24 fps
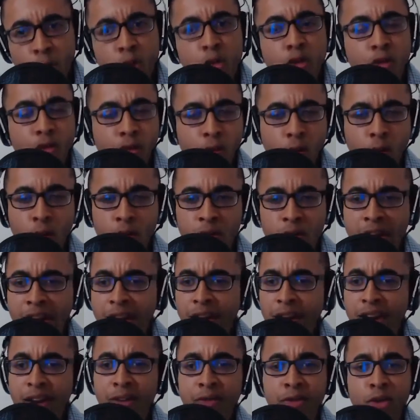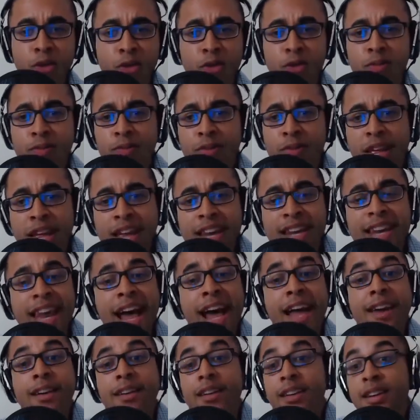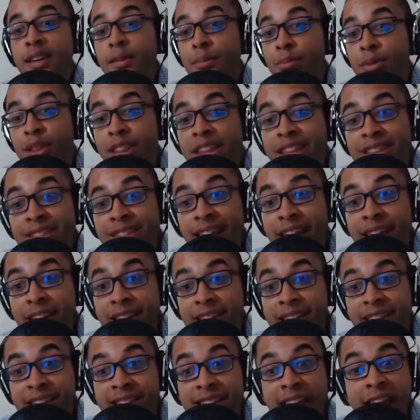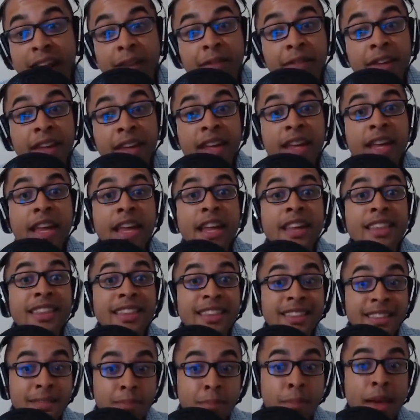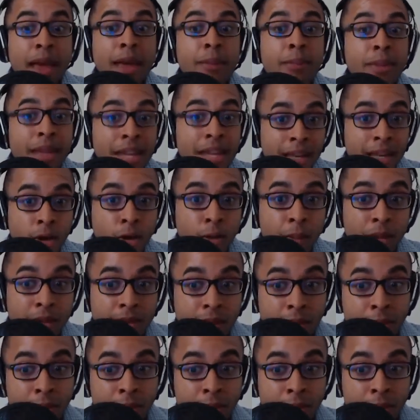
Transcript: move forward there. And if you're not completely technically savvy, this may be a little bit